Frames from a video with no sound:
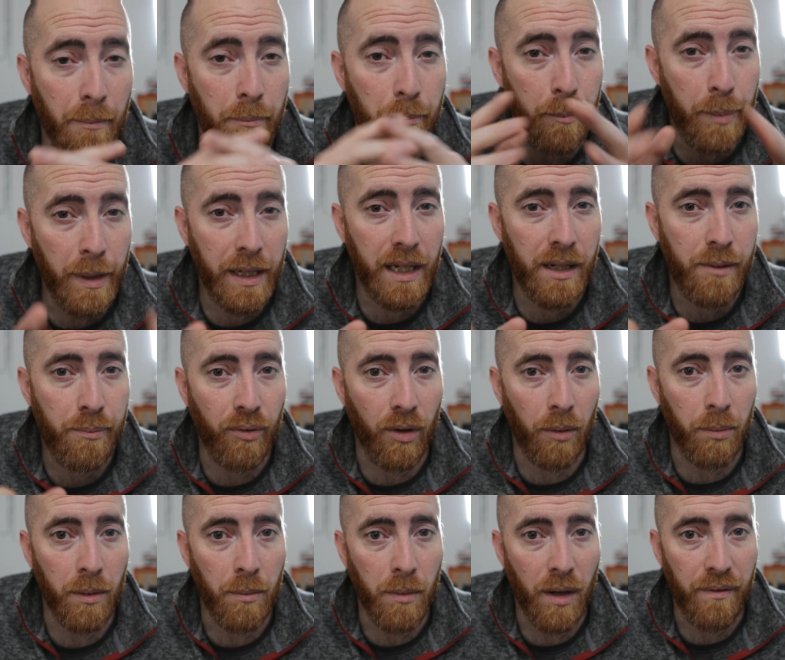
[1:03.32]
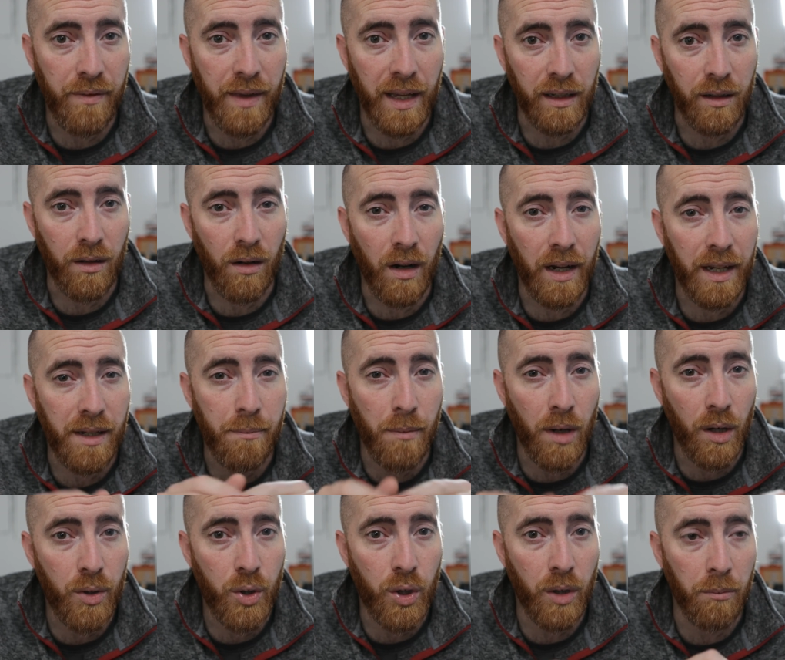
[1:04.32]
The biggest problem I've then got is
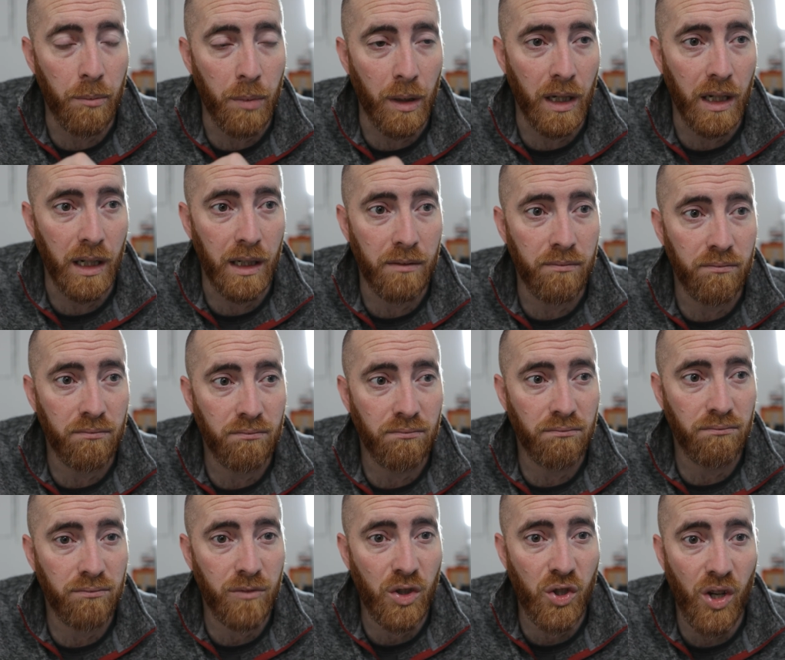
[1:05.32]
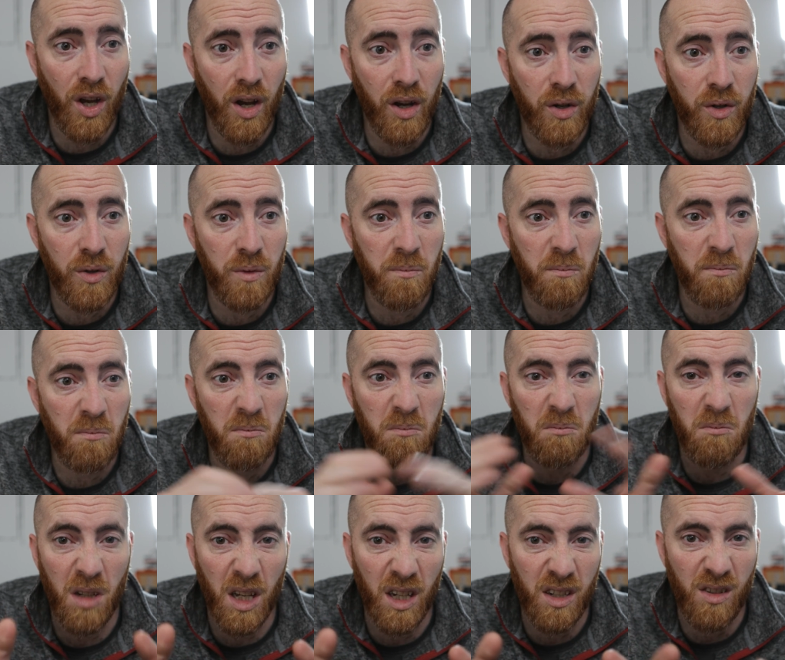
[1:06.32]
motion blur so
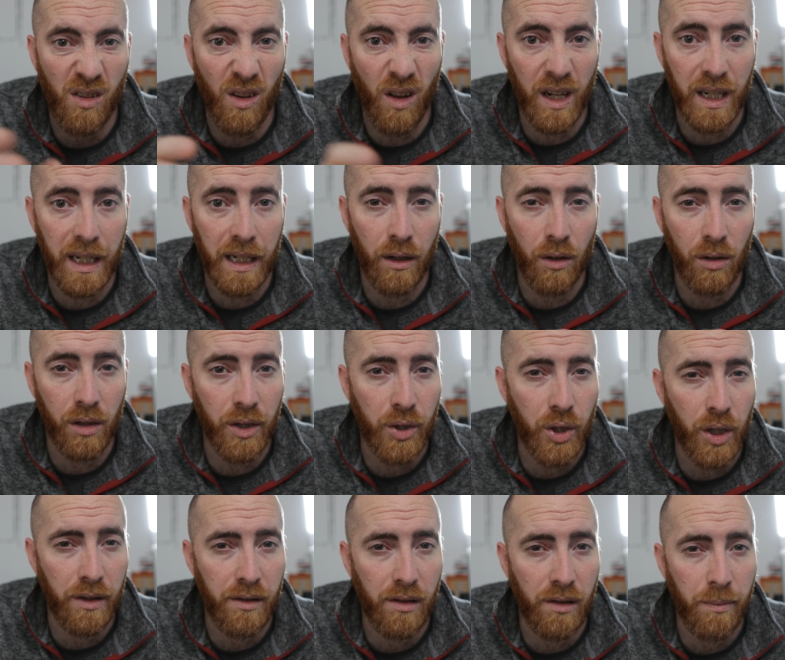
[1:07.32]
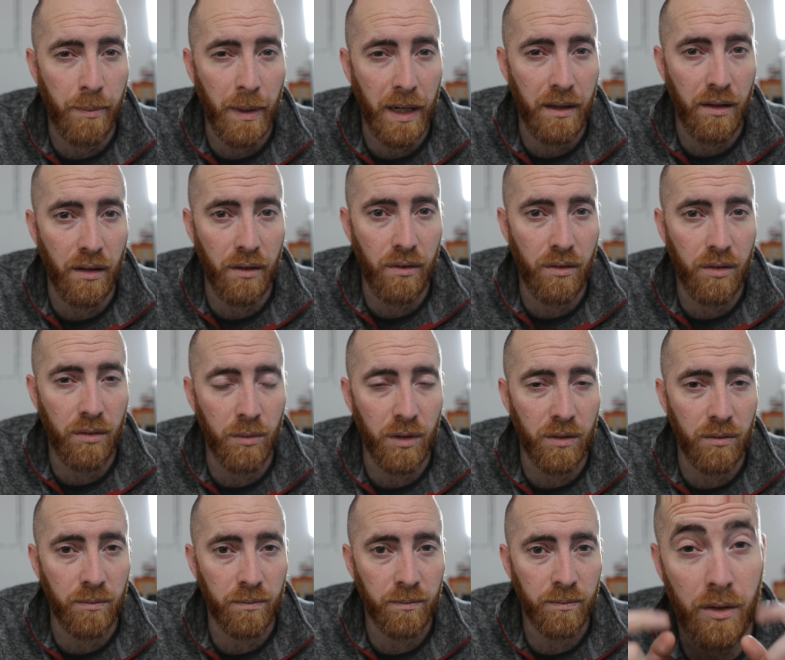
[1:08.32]
a slightly longer shutter speed than
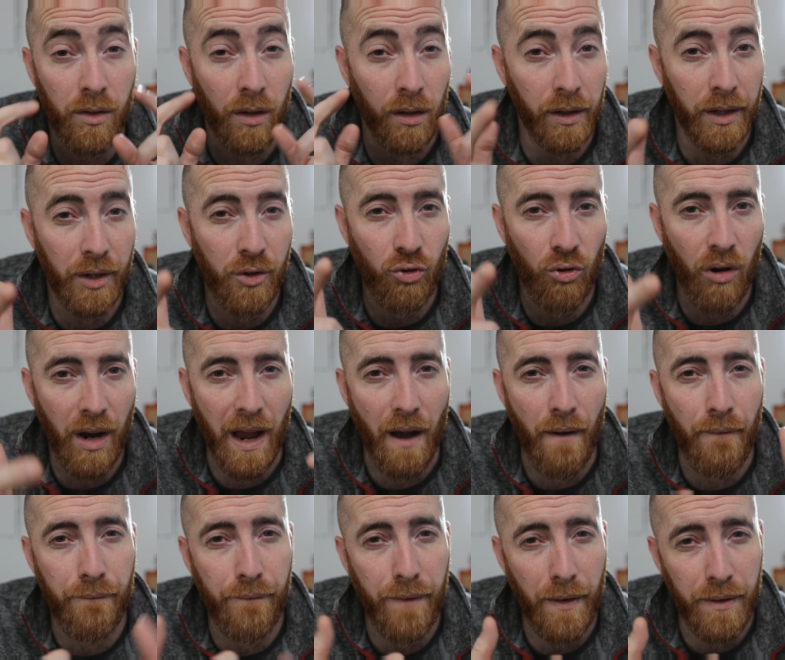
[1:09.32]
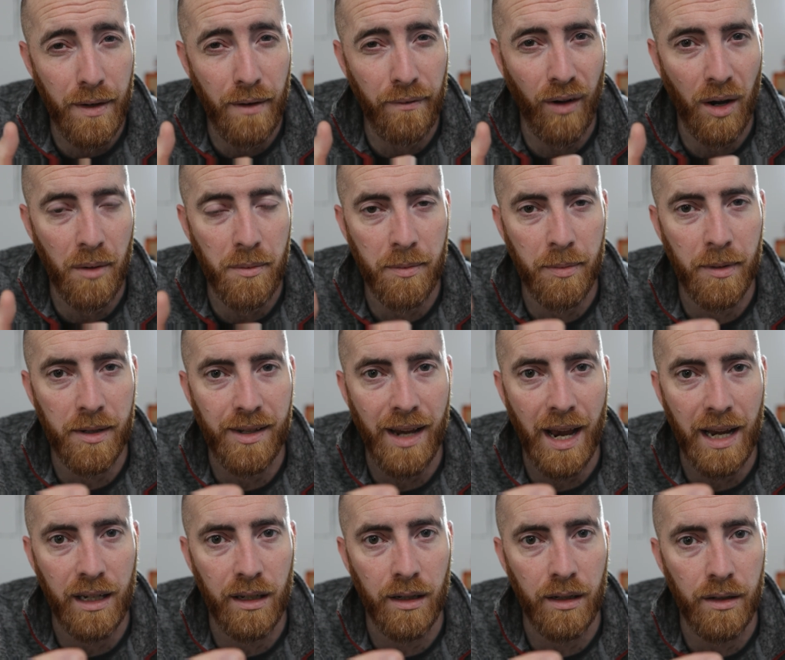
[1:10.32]
normal. So I'm going to try out 50 frames per
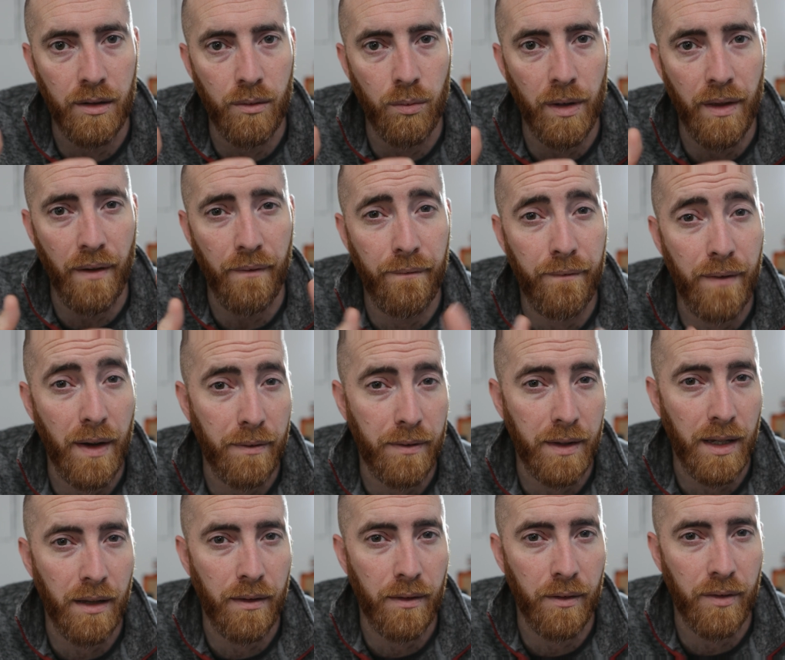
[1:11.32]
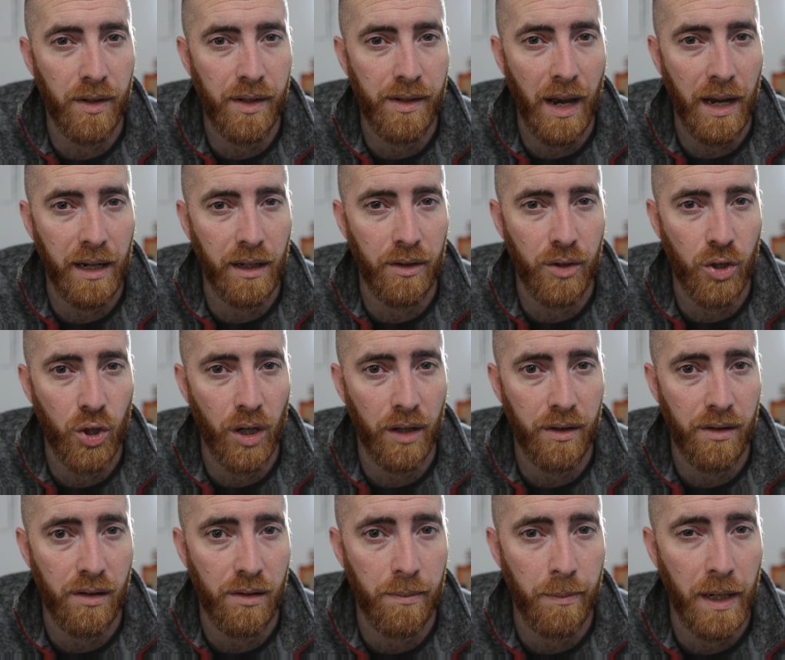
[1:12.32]
second with a 50th of a second
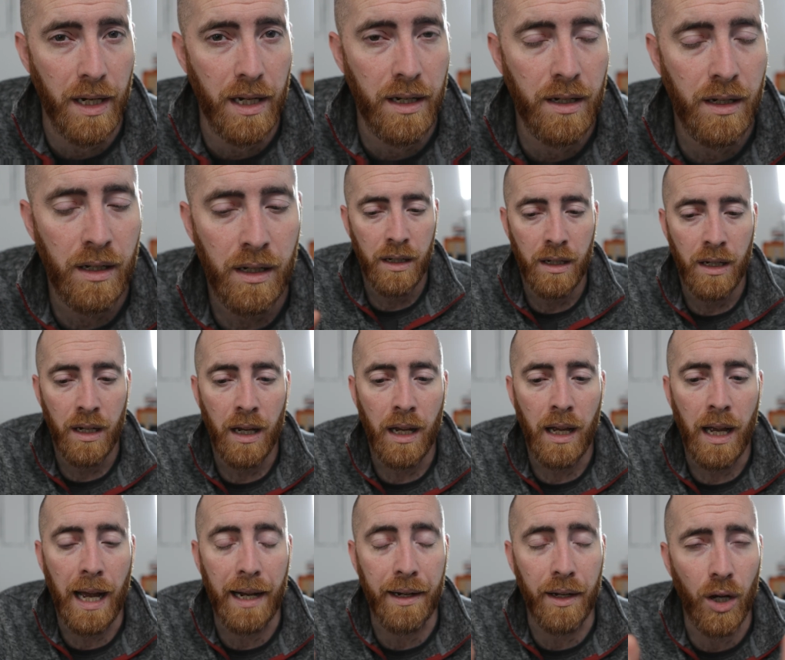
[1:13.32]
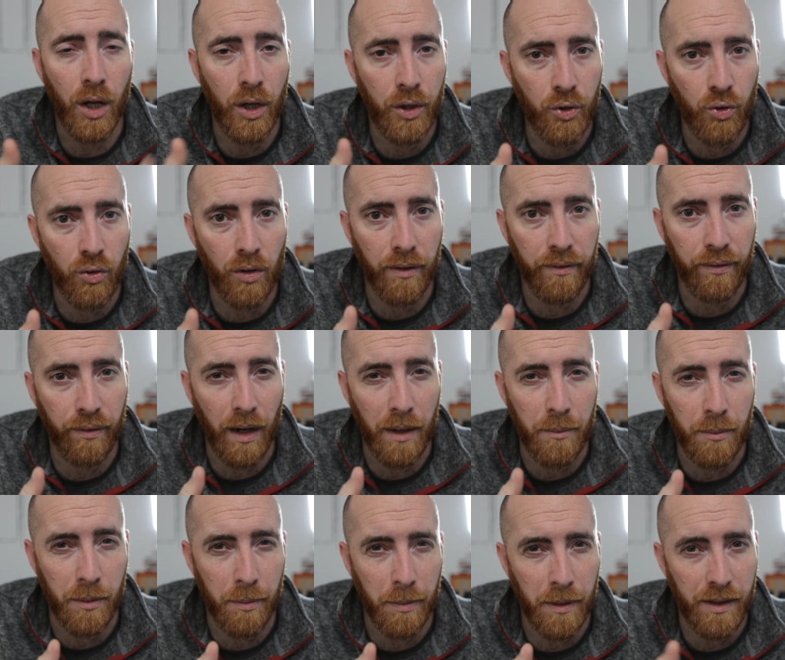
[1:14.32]
shutter speed and 100
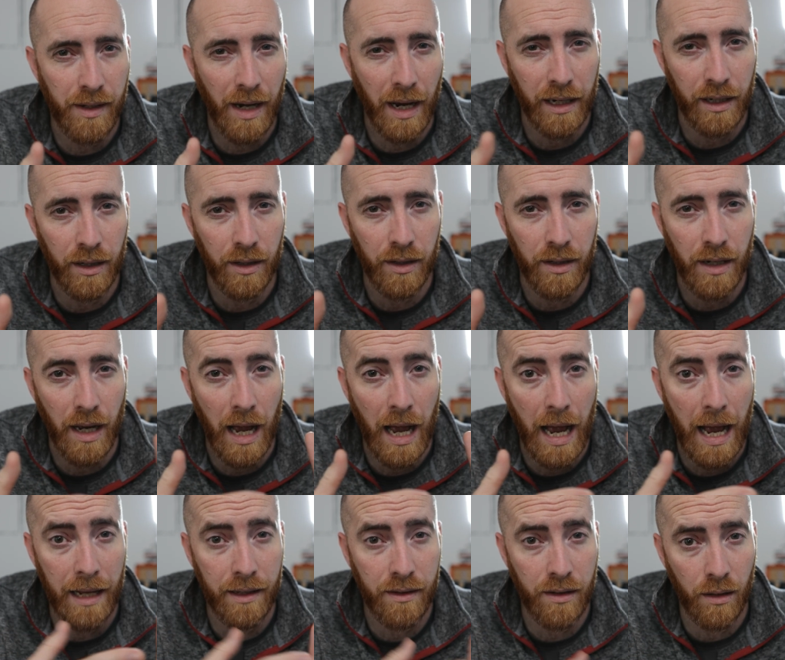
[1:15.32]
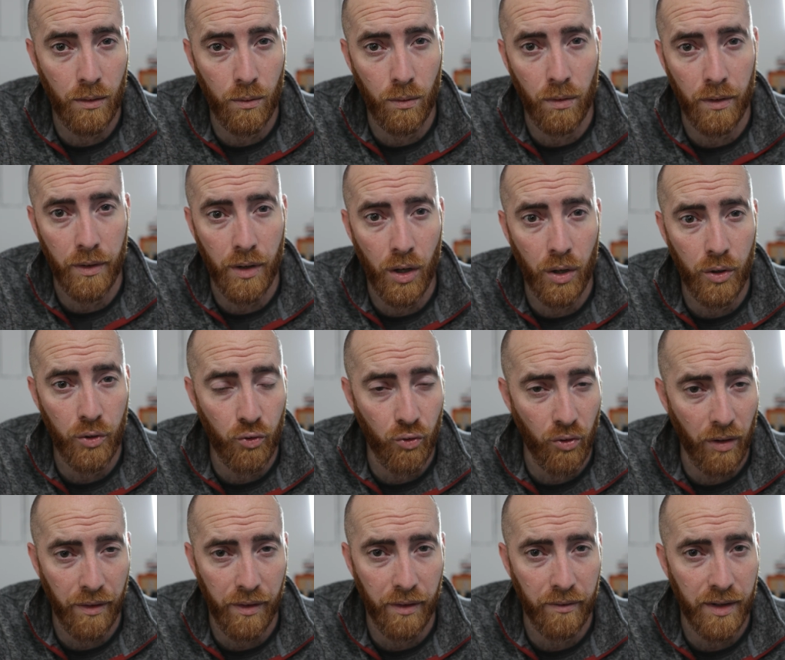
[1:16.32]
frames per second at
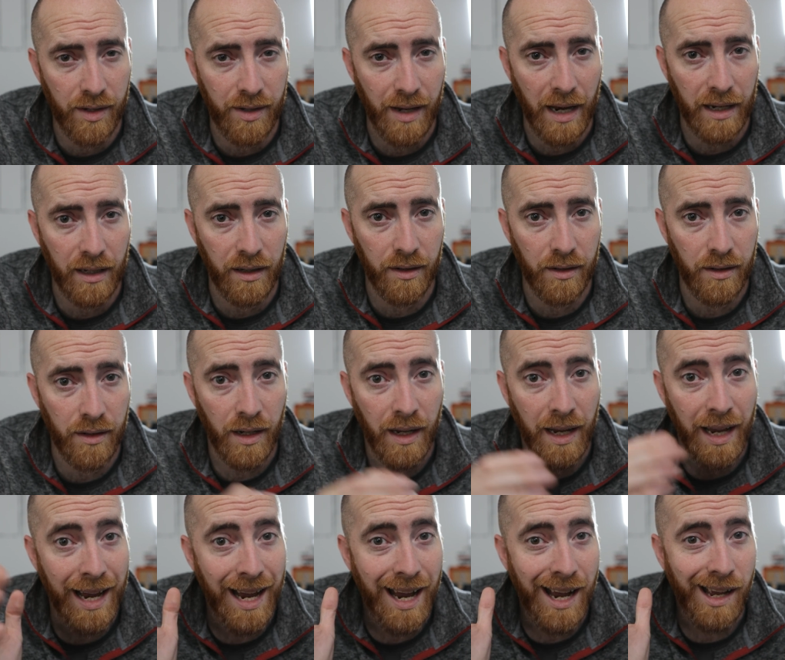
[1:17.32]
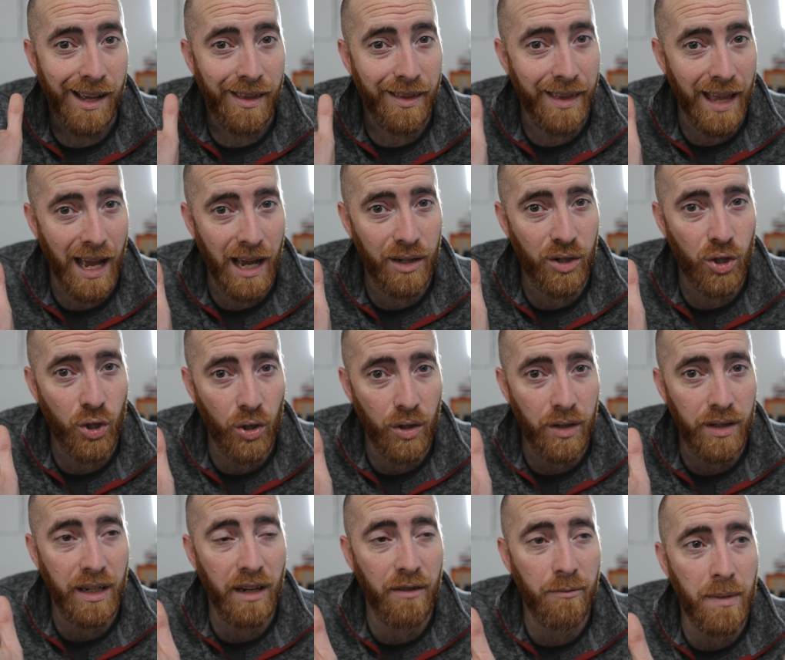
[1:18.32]
100th of a second. That
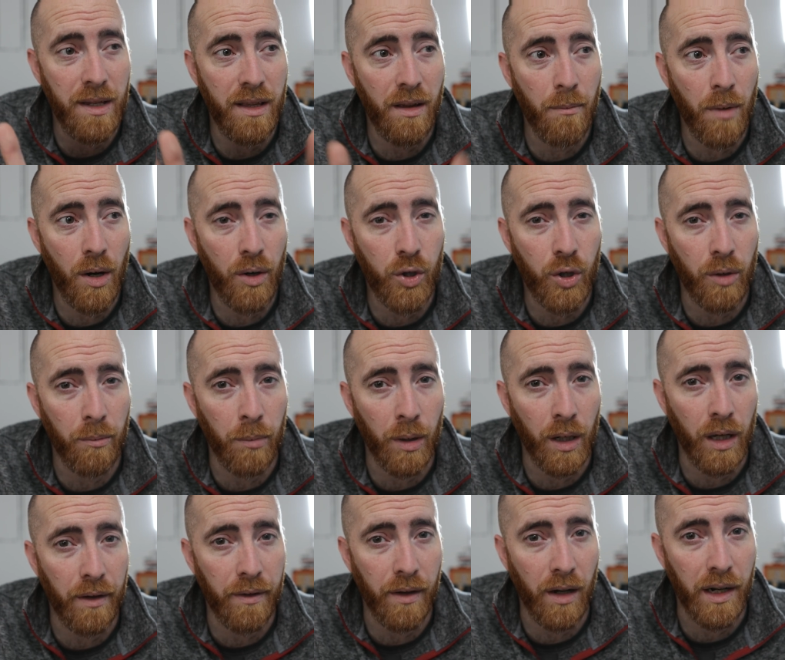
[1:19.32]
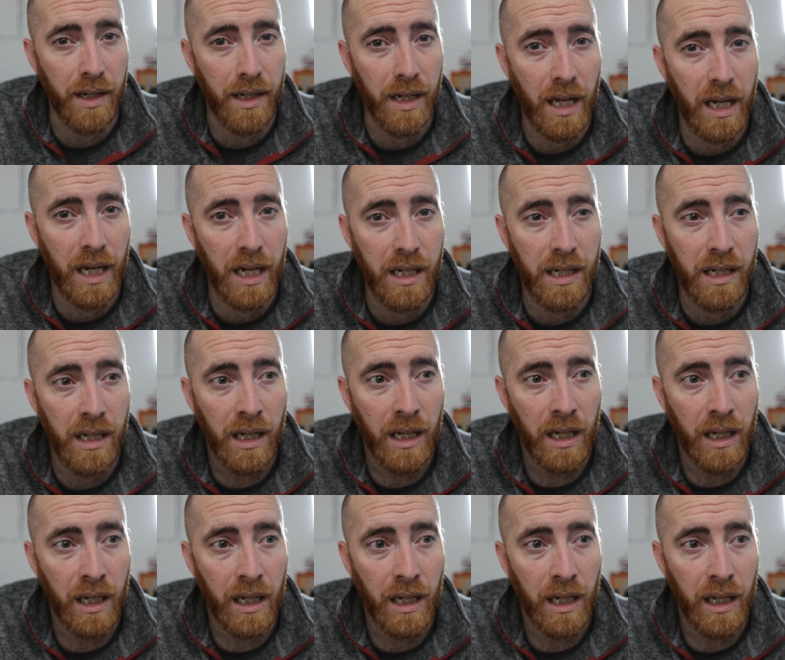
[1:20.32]
should give me the motion blur that I need.